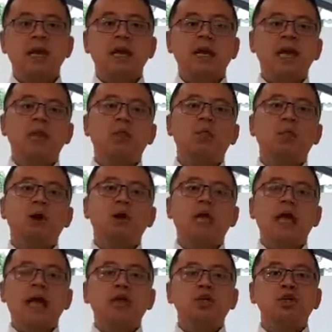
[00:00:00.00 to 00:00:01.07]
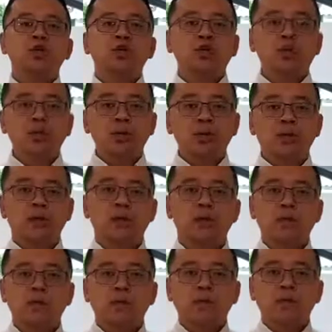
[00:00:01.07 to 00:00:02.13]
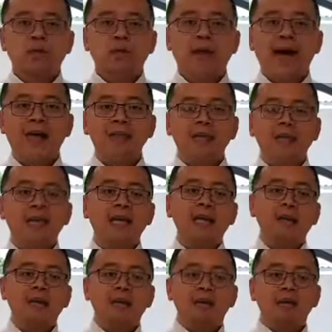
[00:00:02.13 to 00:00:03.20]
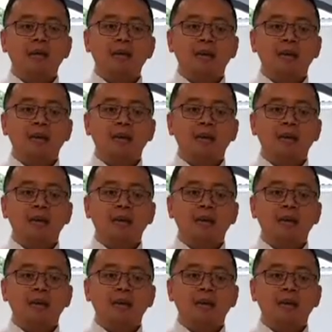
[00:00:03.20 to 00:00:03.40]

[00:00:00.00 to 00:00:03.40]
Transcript: It will ensure that in the